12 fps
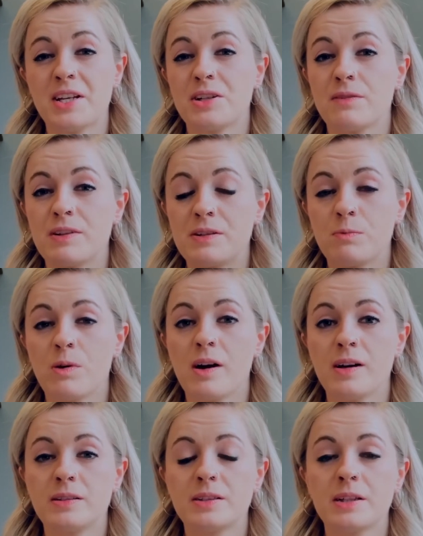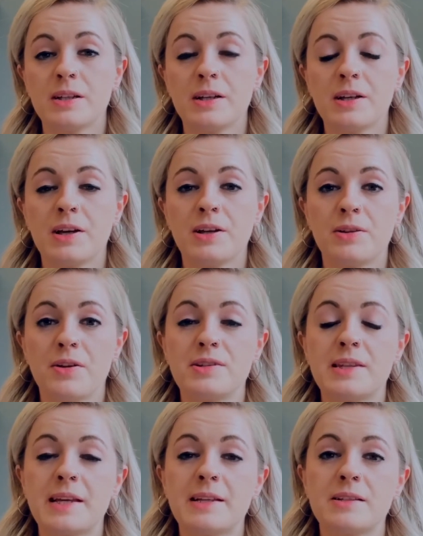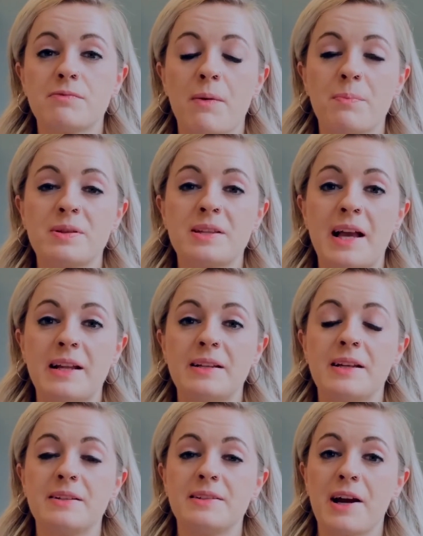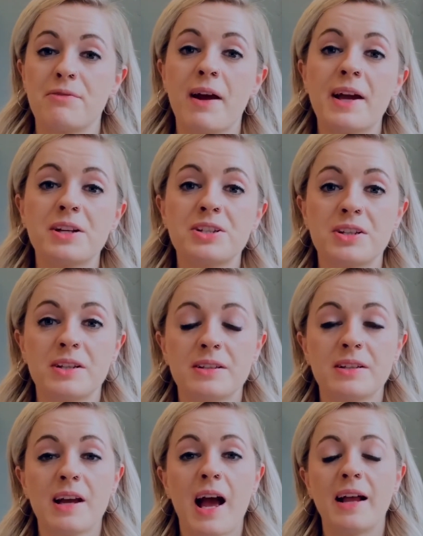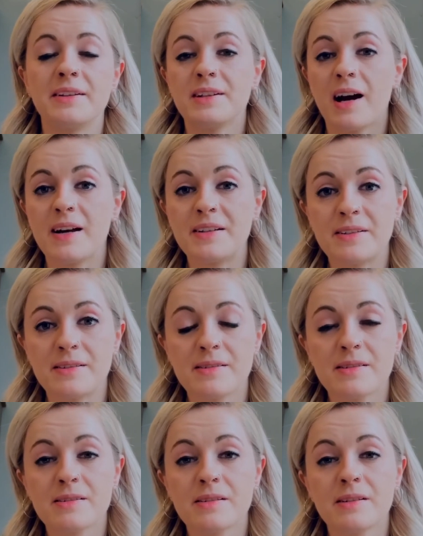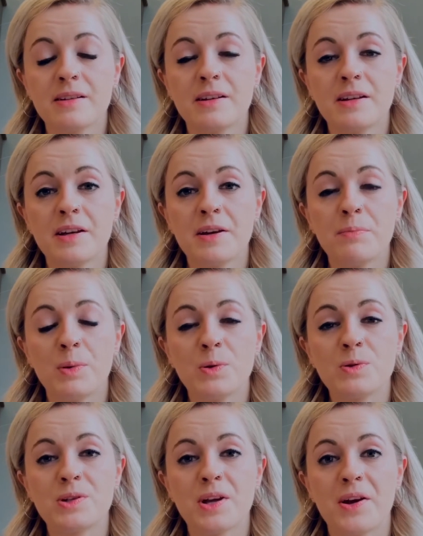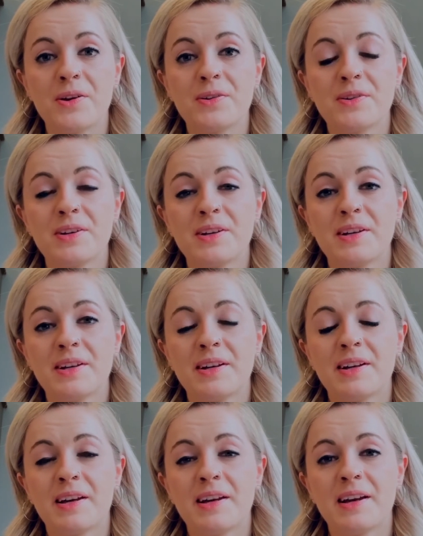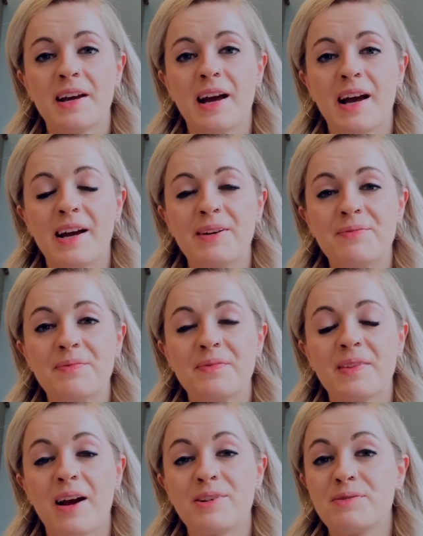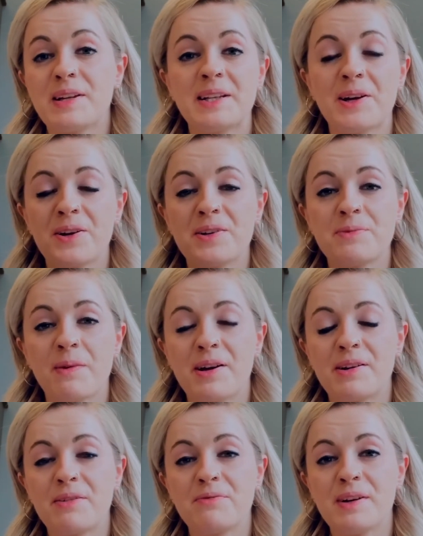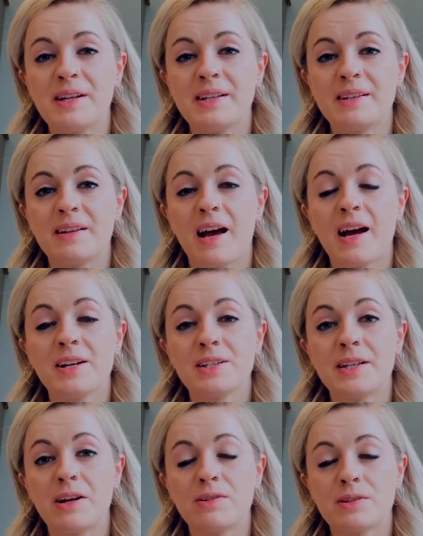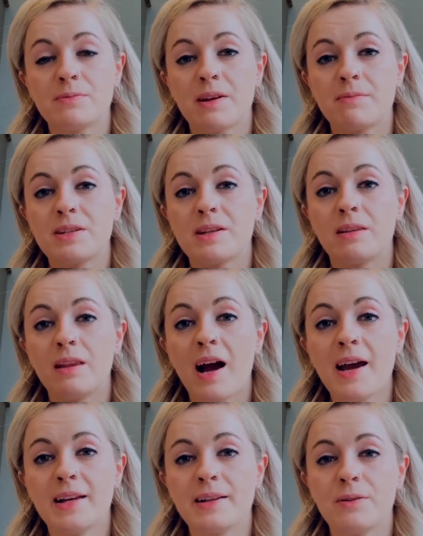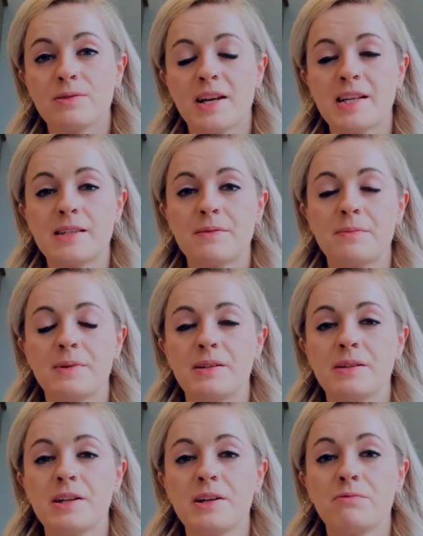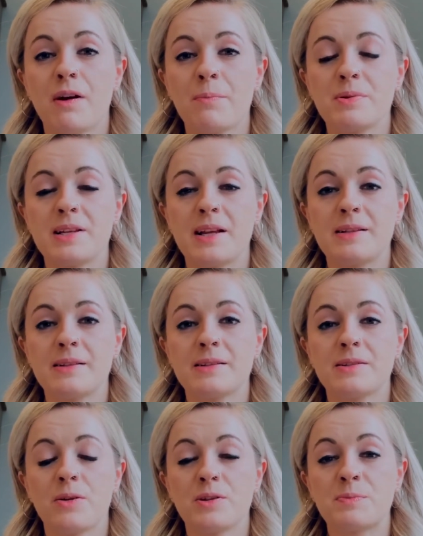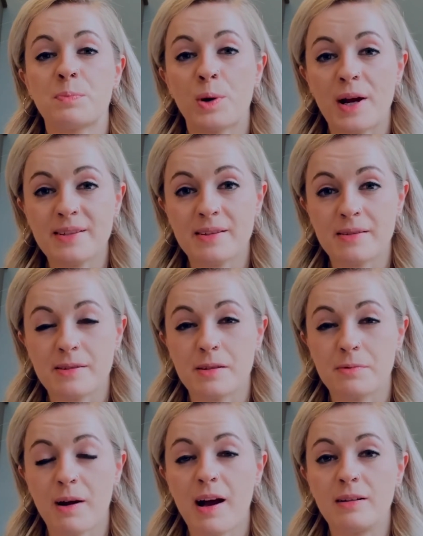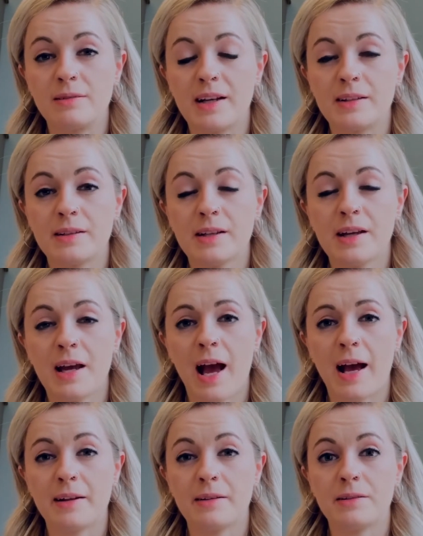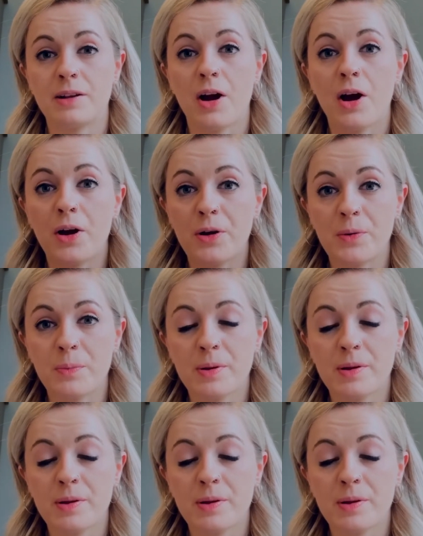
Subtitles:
of his word, those things represent direction and guidance. But also, I was really encouraged by reading that actually sometimes the light in the Old Testament represents God's presence as well, and the hope